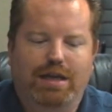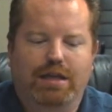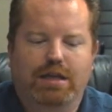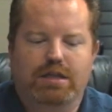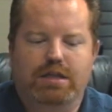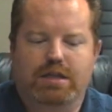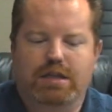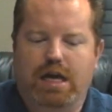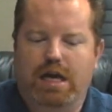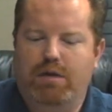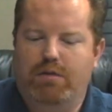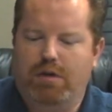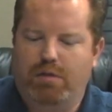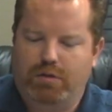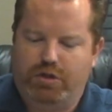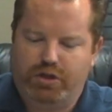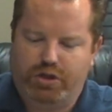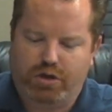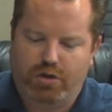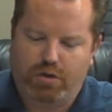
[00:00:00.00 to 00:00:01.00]
And this is kind of
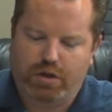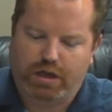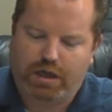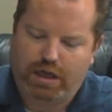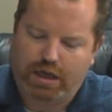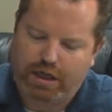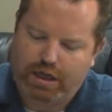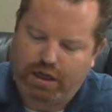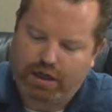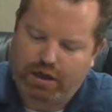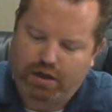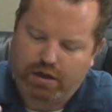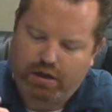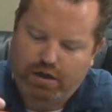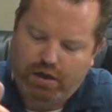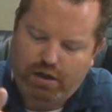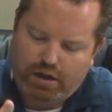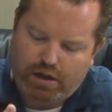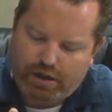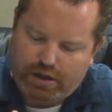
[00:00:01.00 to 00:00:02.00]
what we're showing
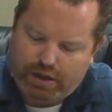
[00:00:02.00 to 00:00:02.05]
here